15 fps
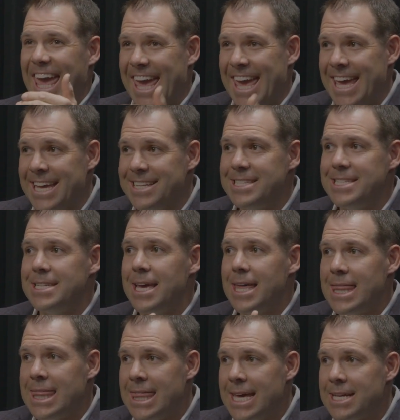is
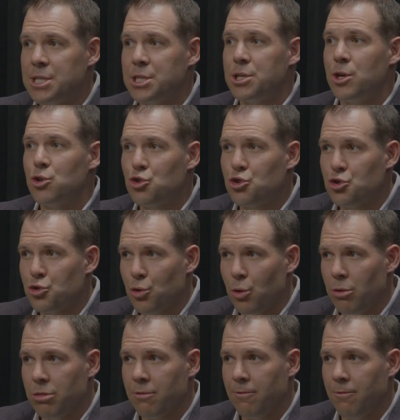this
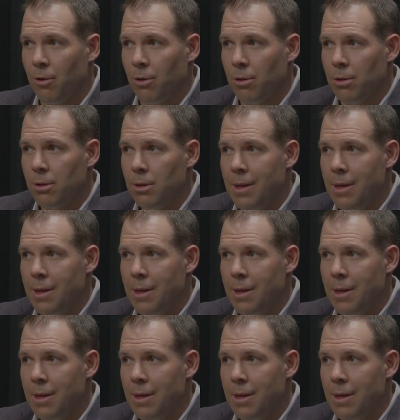truthful?